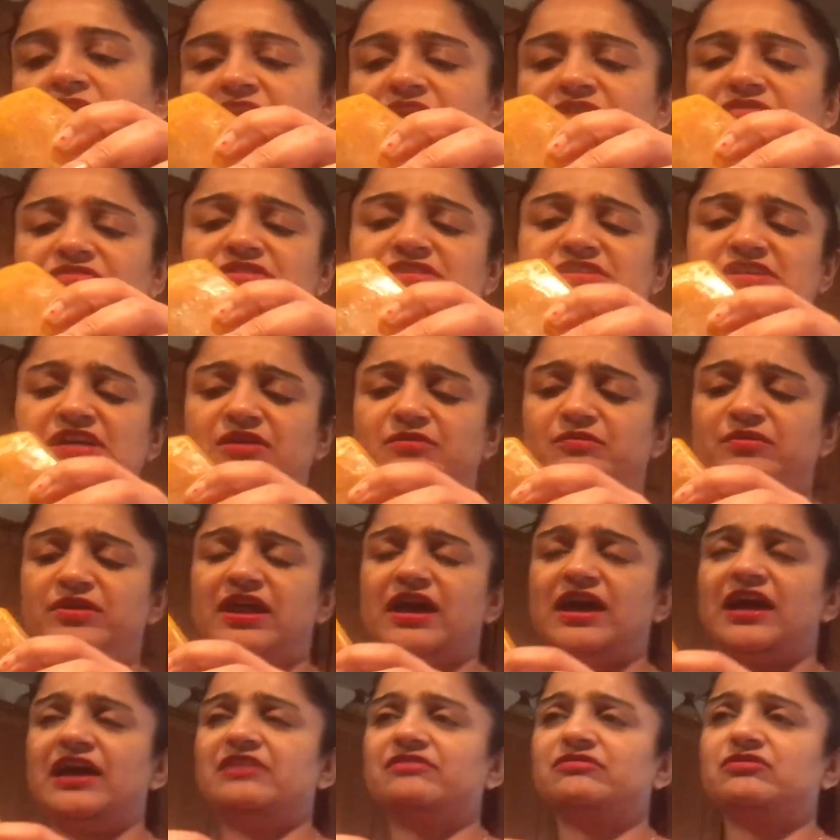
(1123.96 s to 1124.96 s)
Every time when
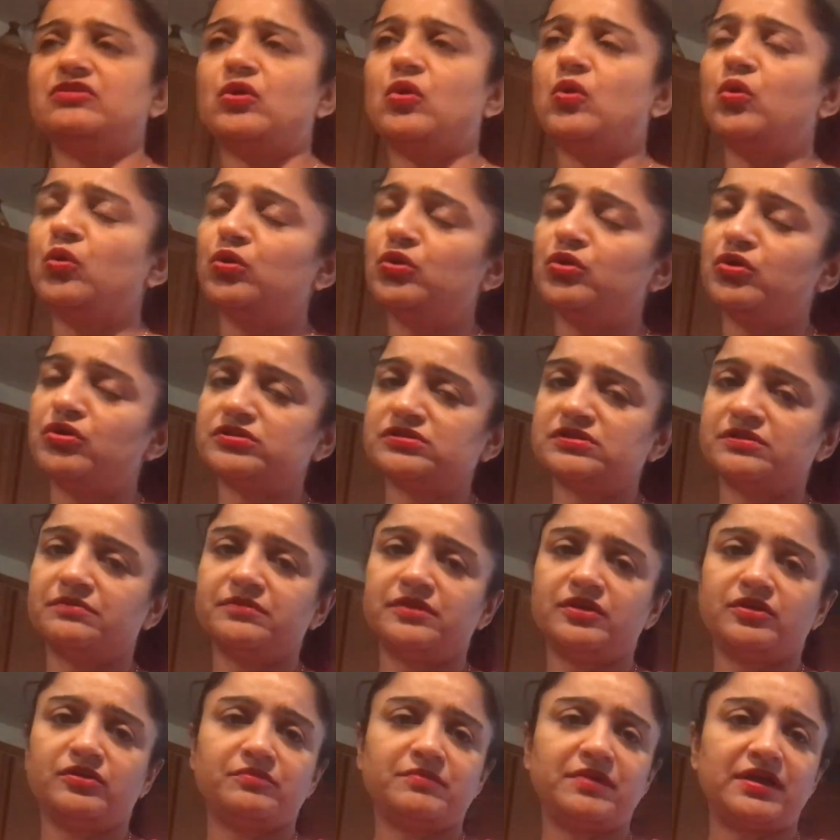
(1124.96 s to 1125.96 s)
I have cold or
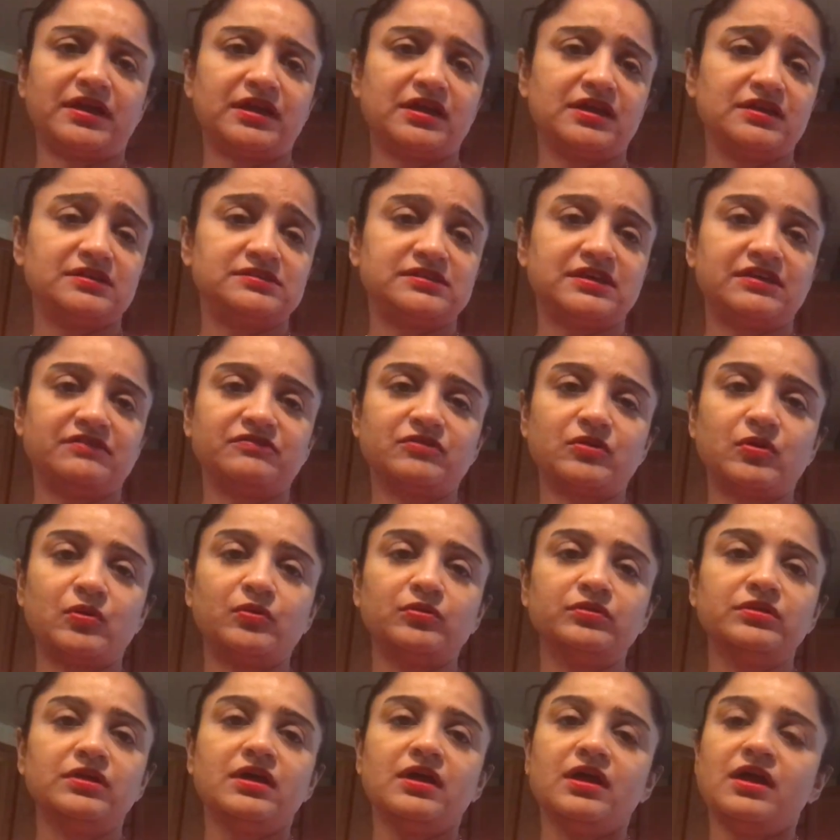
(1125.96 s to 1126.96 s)
something, or my kids have
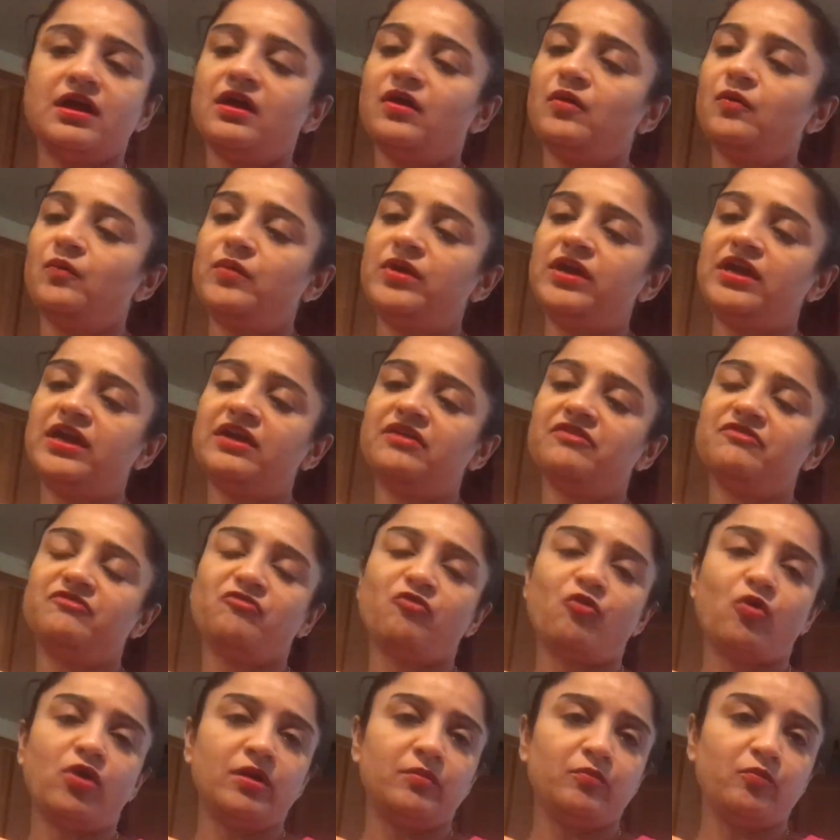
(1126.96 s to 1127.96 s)
cold, we give
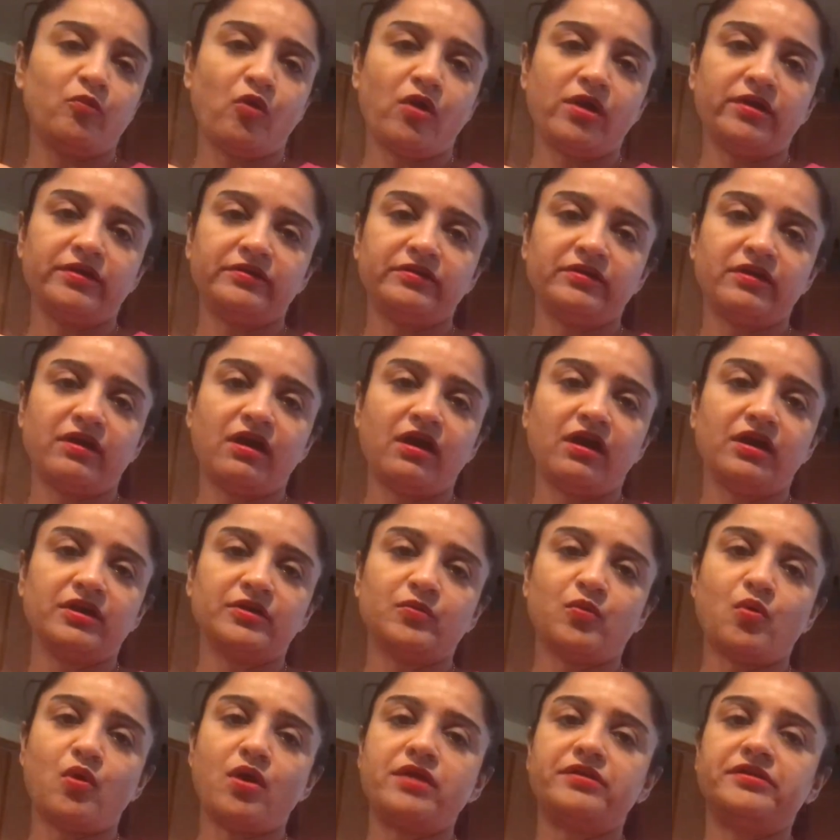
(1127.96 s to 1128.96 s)
warm water, hot
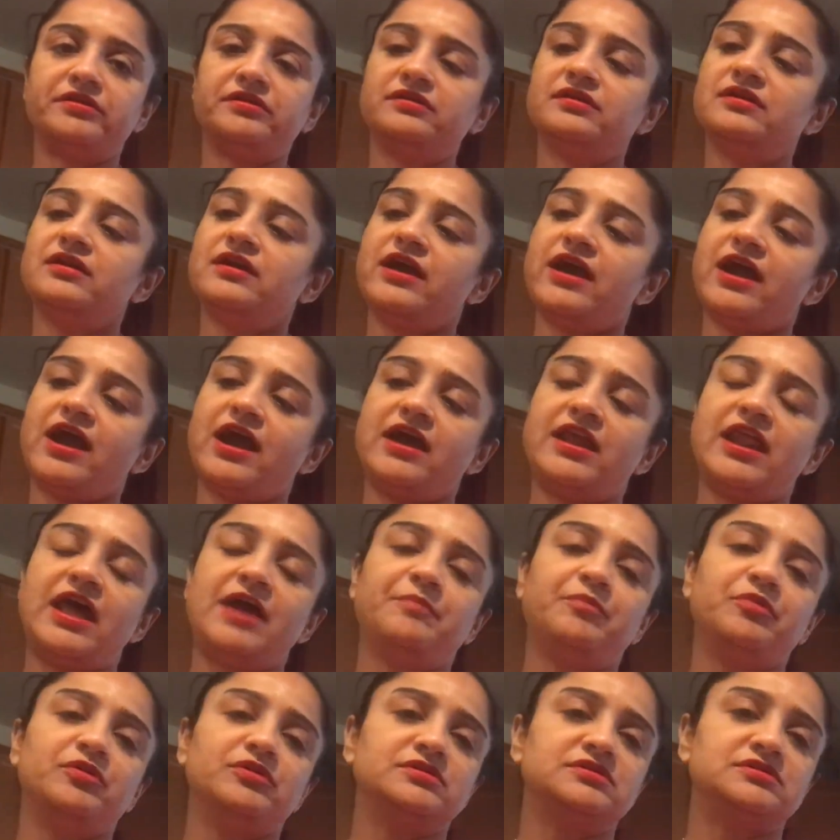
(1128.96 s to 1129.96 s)
water, and I
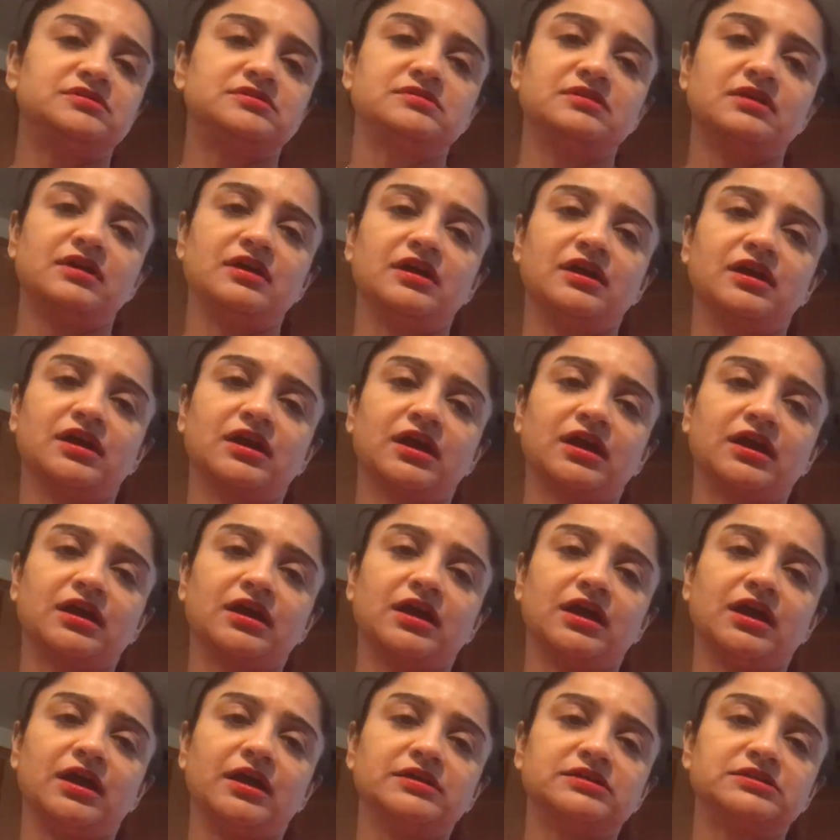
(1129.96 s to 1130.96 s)
put a
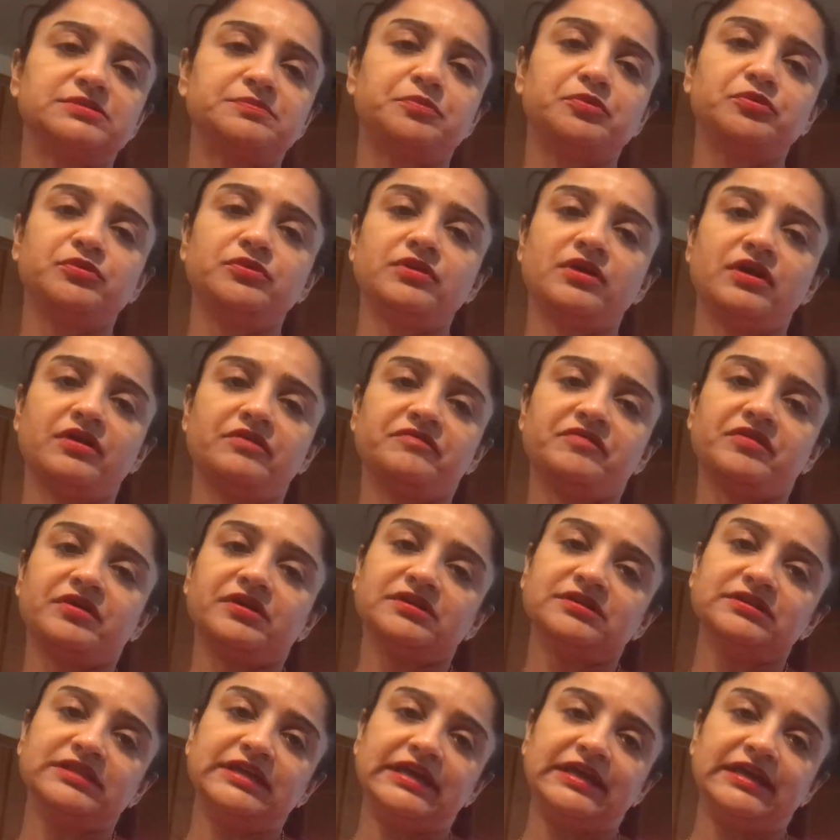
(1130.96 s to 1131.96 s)
spoon of
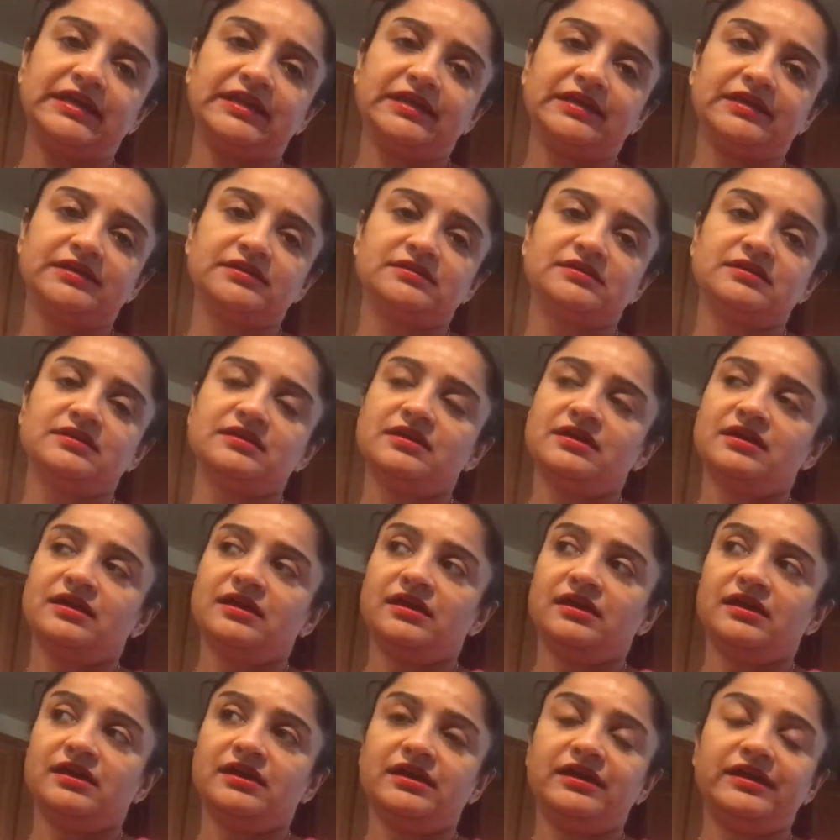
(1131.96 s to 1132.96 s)
haldi in it,
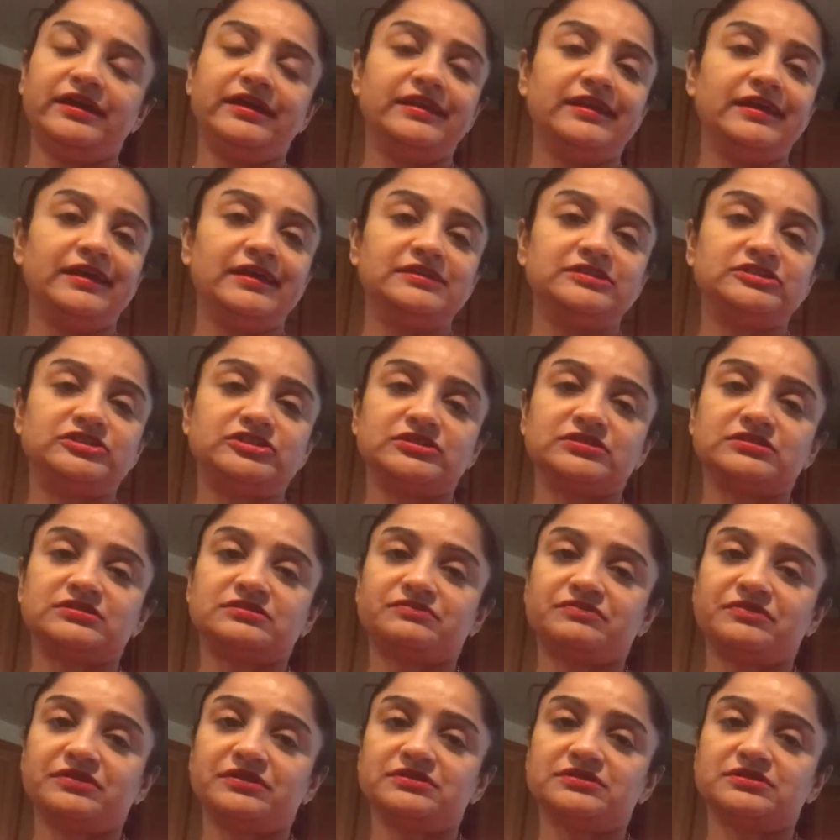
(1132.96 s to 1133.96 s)
and it
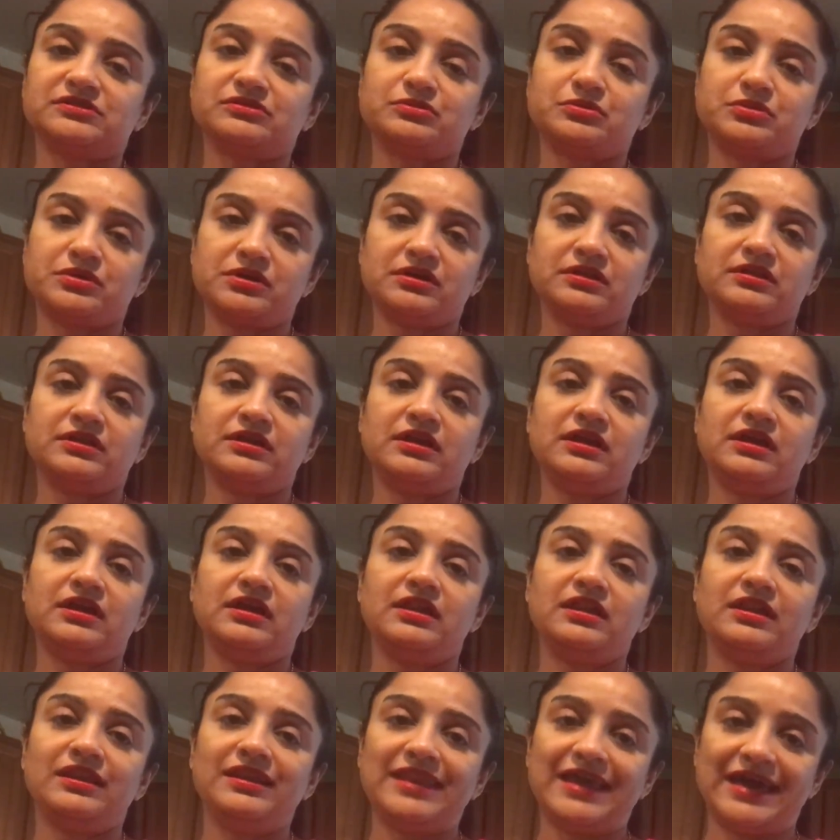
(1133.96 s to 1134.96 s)
just feels really
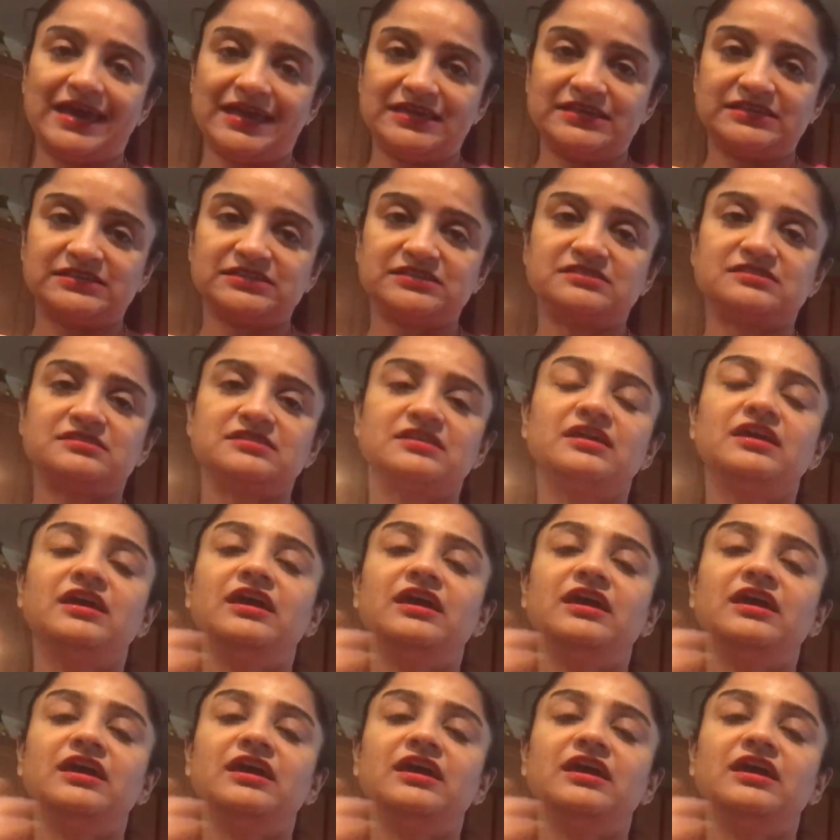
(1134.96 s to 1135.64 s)
nice